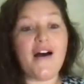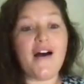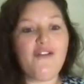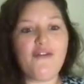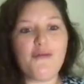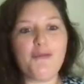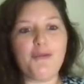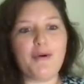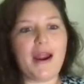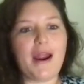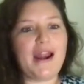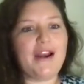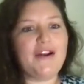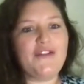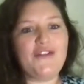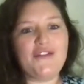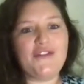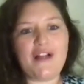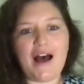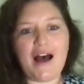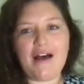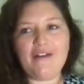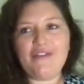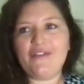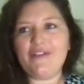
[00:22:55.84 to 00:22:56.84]
brain
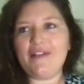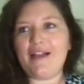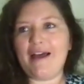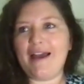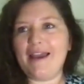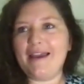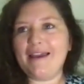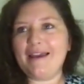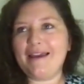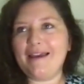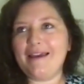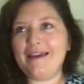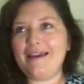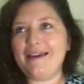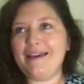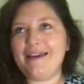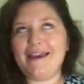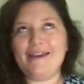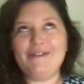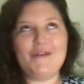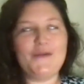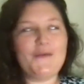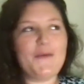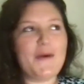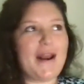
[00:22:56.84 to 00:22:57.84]
fluff. Like
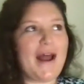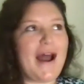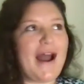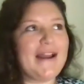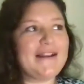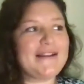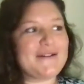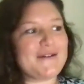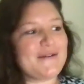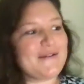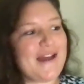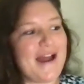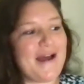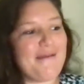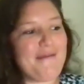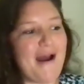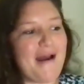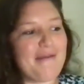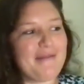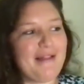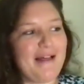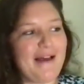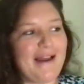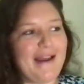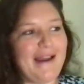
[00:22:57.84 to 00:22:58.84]
even when I do them,
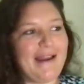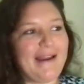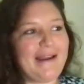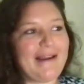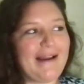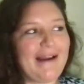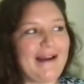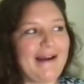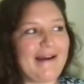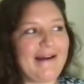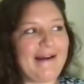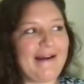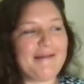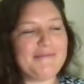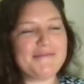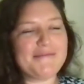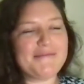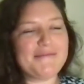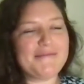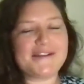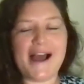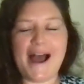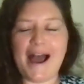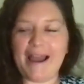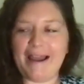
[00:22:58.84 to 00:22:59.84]
I'm like, I'm
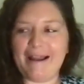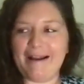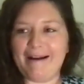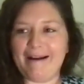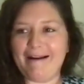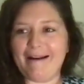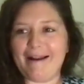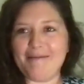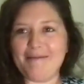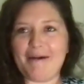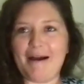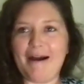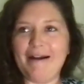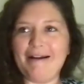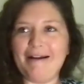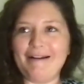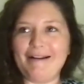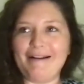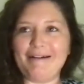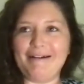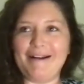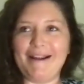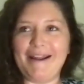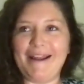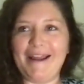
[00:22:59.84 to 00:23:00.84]
tired, I'm
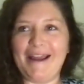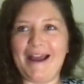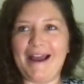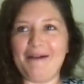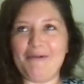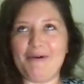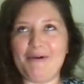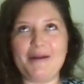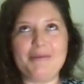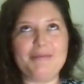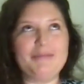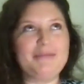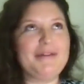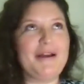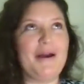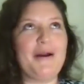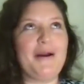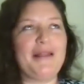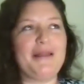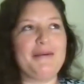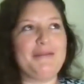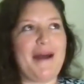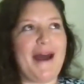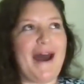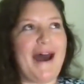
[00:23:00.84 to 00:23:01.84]
hungry, I want to go
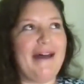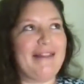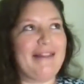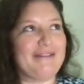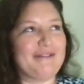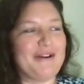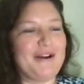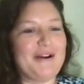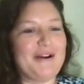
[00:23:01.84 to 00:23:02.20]
to the bathroom.